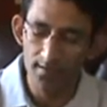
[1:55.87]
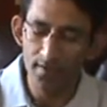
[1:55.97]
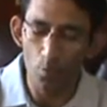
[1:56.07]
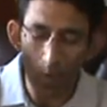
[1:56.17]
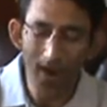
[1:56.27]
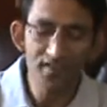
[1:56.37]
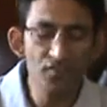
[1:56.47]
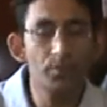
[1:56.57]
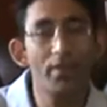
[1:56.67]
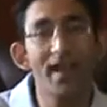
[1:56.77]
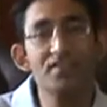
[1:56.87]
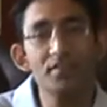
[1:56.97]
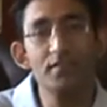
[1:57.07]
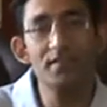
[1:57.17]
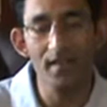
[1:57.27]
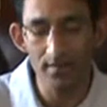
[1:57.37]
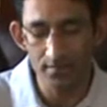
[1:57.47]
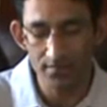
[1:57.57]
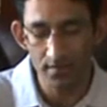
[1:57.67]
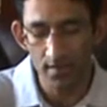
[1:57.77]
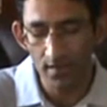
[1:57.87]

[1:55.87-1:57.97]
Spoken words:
that why these brands and retailers